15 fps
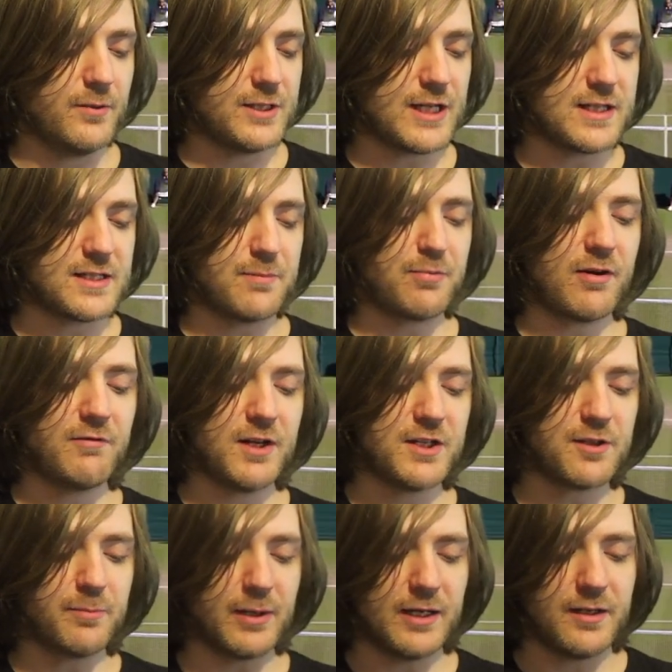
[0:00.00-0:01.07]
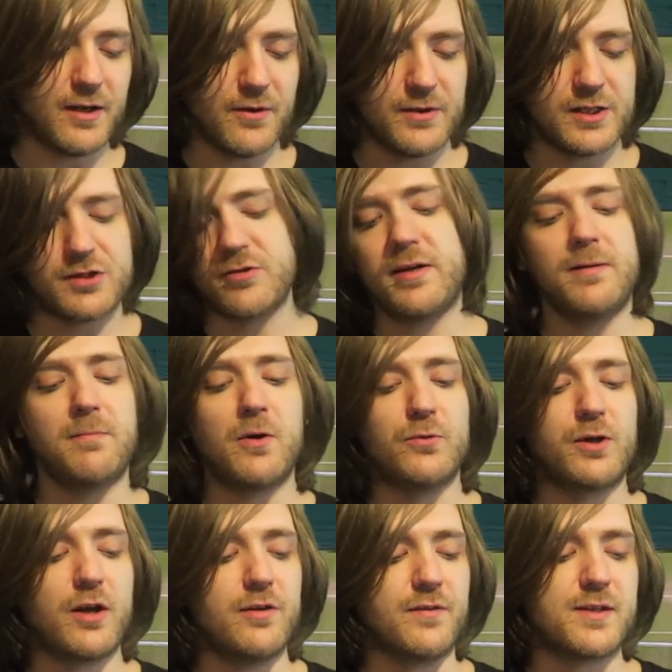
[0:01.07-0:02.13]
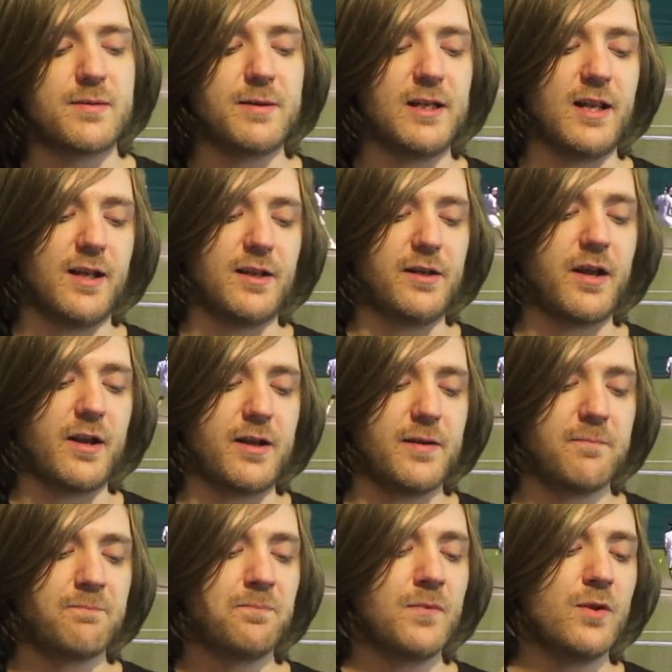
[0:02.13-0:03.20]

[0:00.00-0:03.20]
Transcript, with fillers: which has the privilege of being the only street in Moldova to be lit at night.